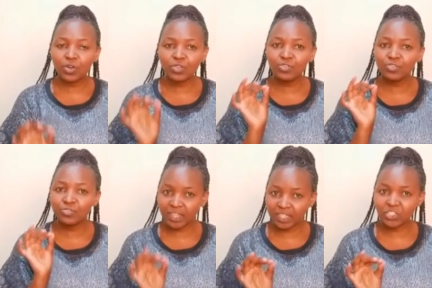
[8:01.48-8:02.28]
you
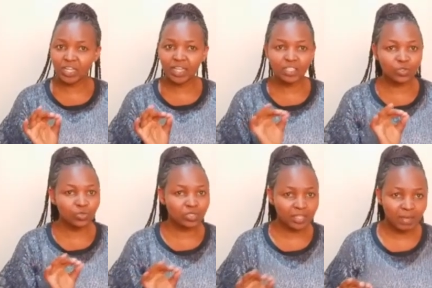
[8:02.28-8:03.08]
venture into
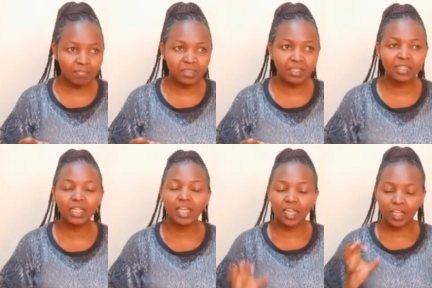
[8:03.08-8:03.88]
something,
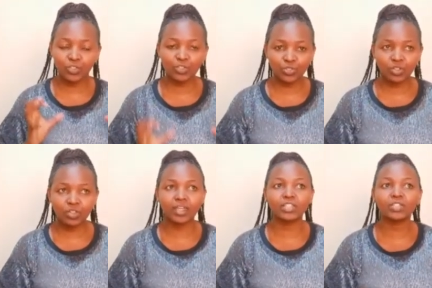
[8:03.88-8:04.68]
ensure
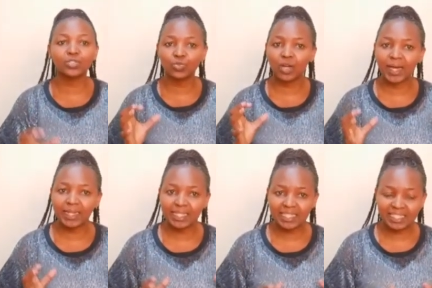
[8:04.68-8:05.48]
that you
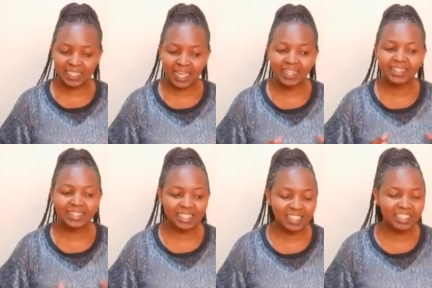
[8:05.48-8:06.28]
understand
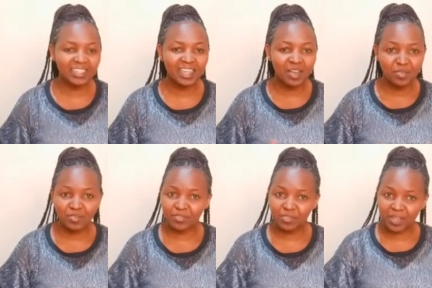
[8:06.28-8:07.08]
it
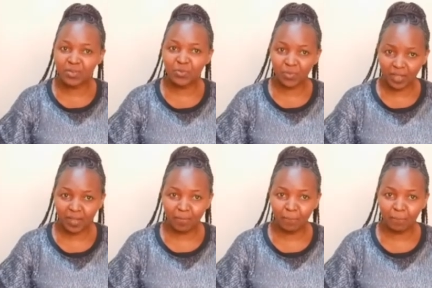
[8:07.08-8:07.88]
very well.
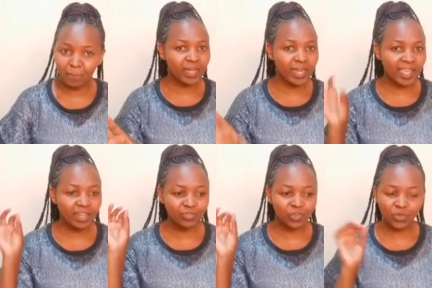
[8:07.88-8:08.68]
I had
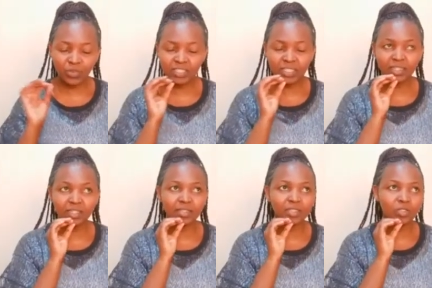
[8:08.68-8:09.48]
forgotten
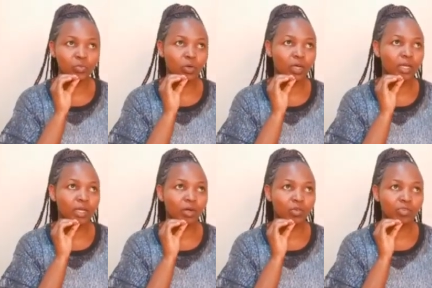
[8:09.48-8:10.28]
this one
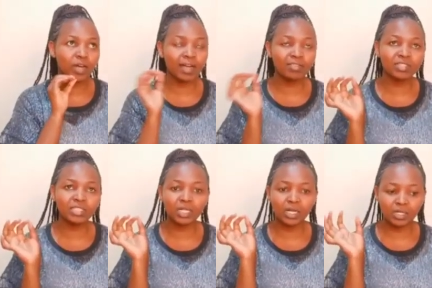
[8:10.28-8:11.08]
of having
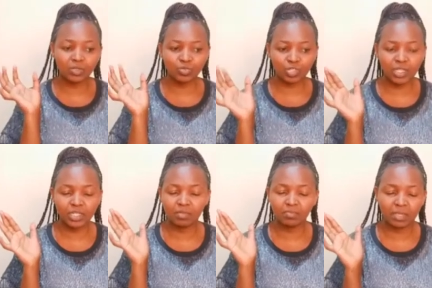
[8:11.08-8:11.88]

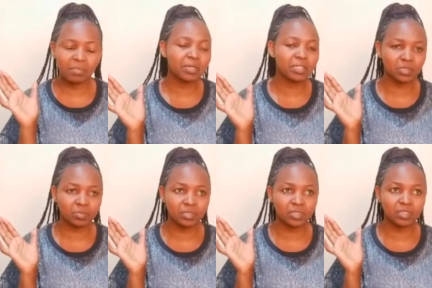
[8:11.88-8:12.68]
channel memberships.